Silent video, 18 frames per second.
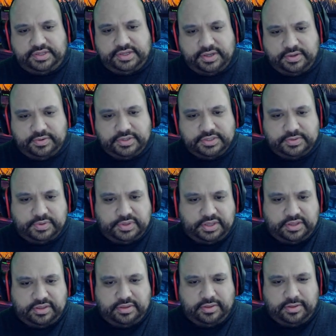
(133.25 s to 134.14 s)
tokens
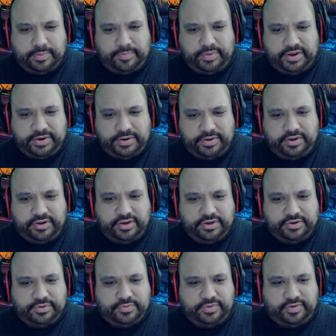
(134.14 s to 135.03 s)
within the period
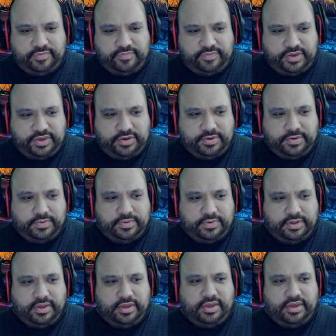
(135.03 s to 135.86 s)
under review